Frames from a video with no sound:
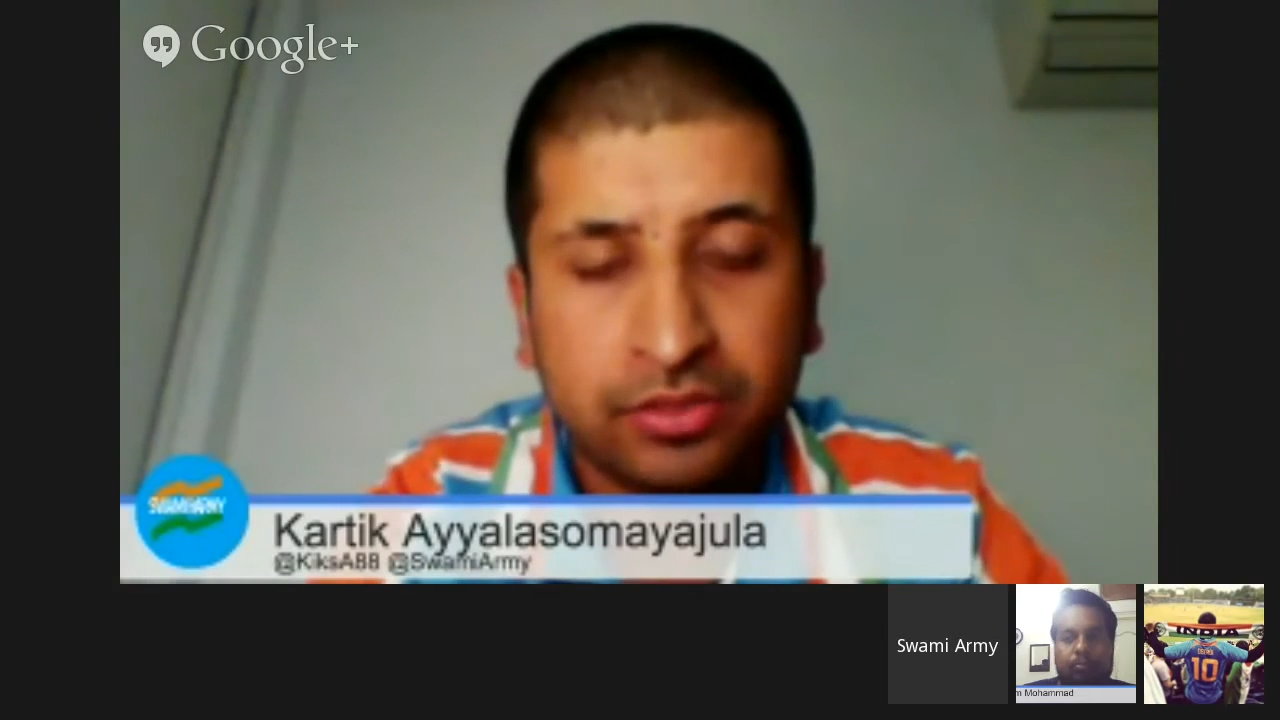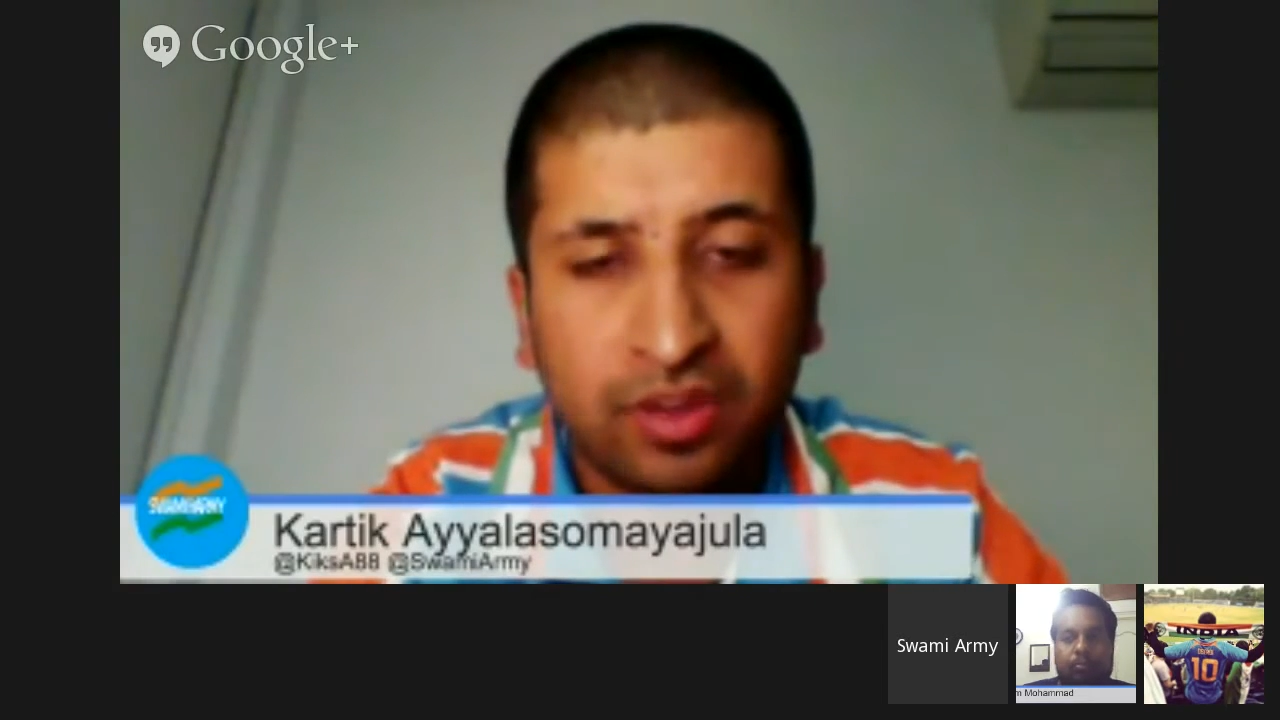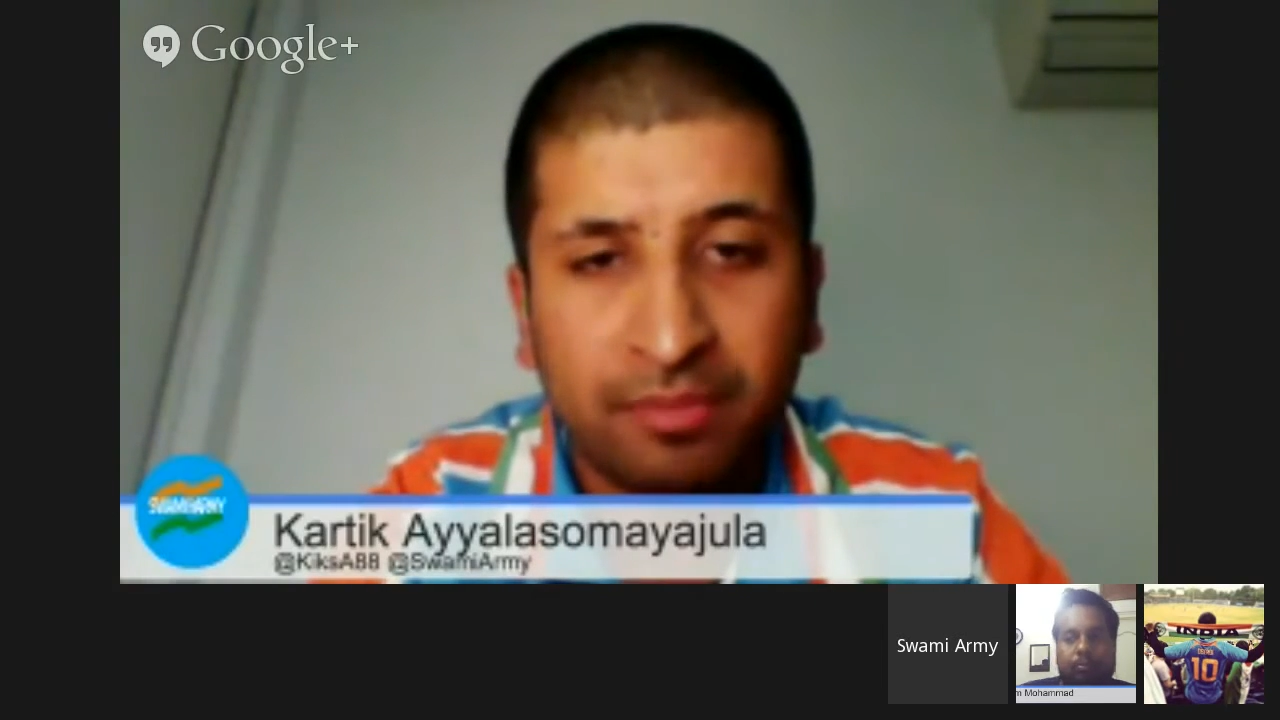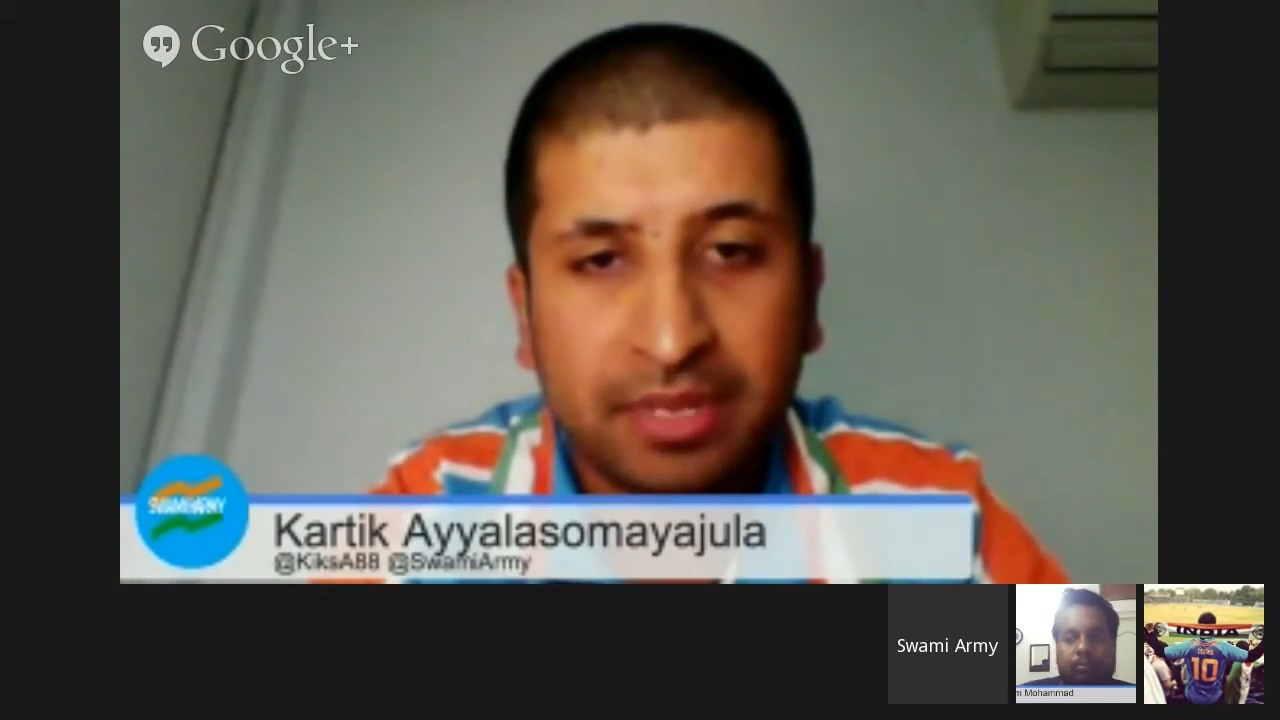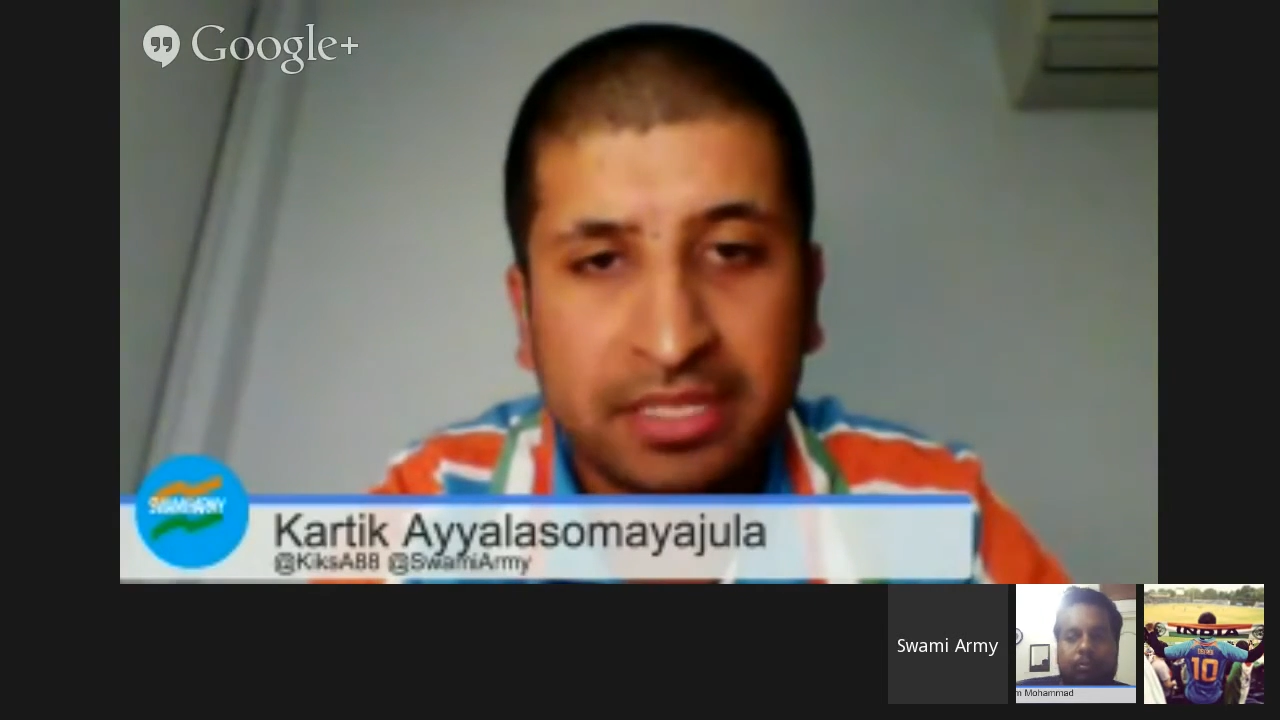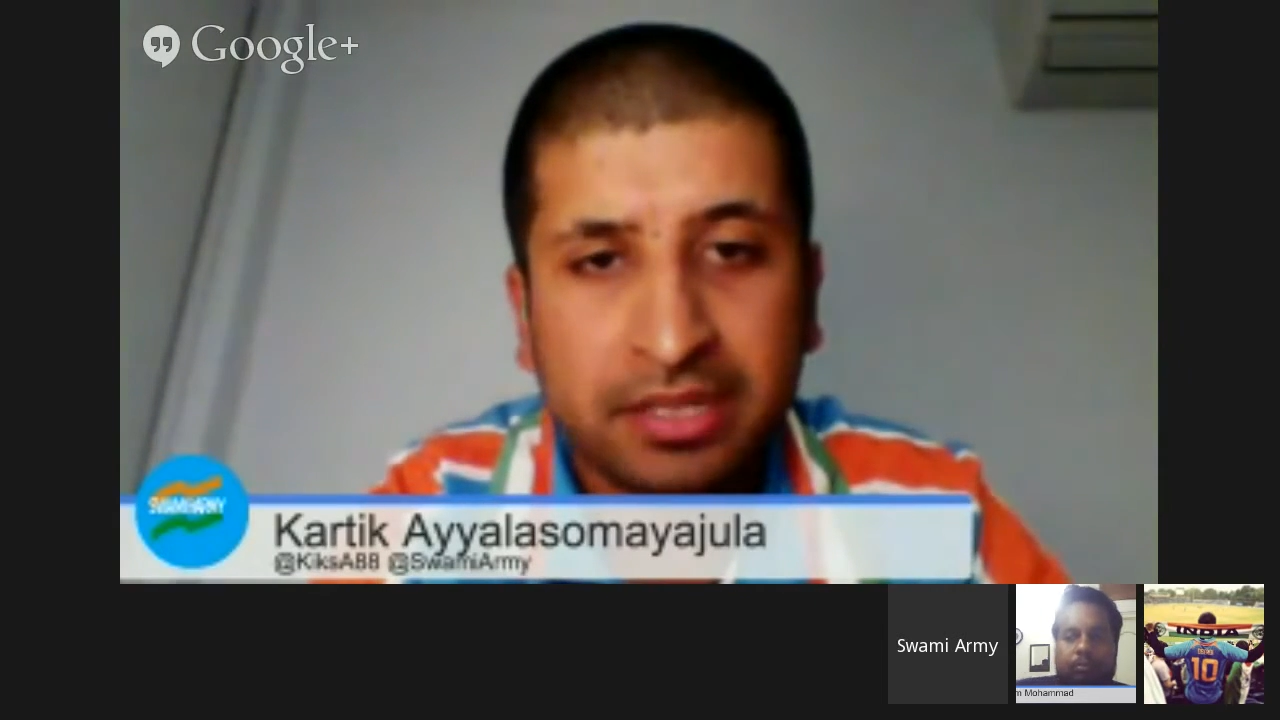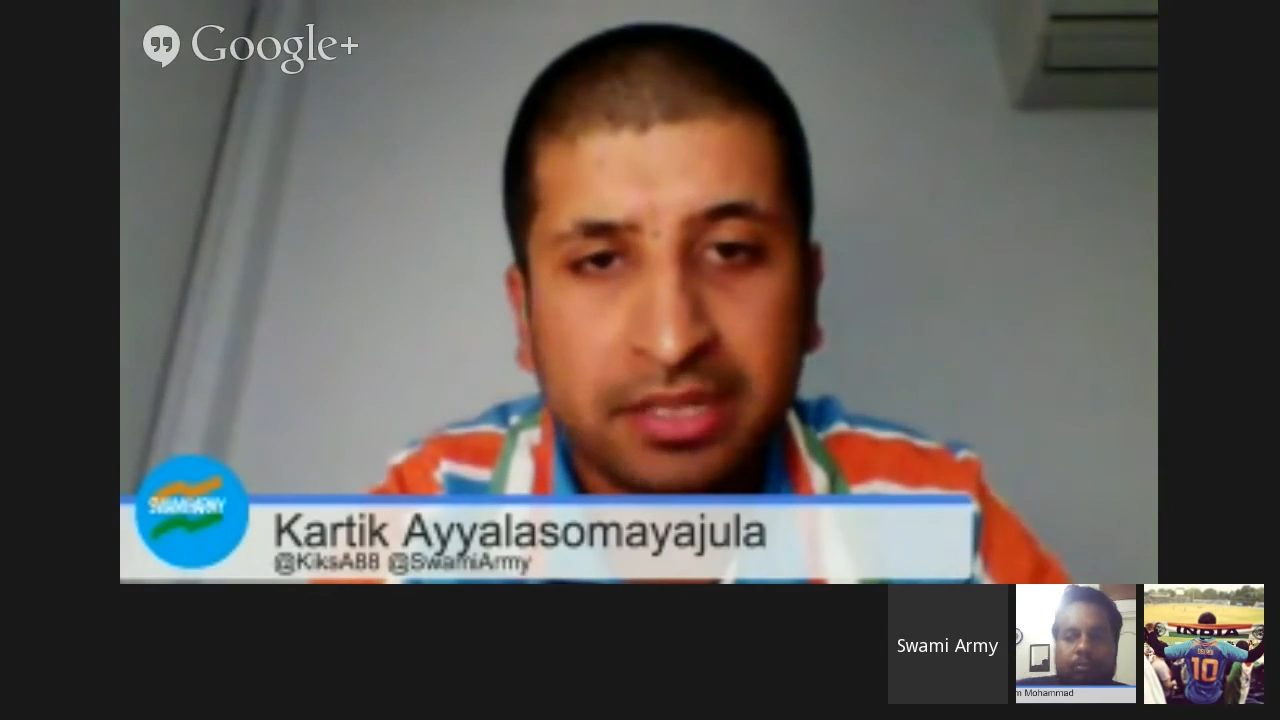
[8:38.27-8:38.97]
12 months'